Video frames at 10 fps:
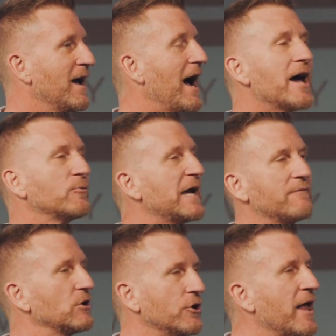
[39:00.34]
How do we
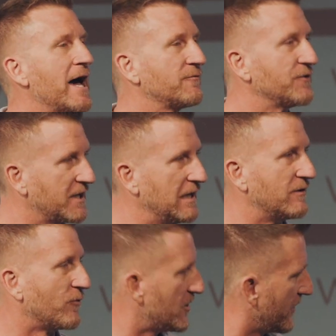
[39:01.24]
ever learn how to forgive
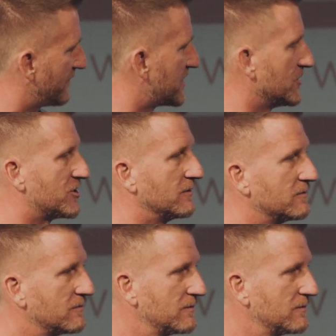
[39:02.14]
if we don't have tension?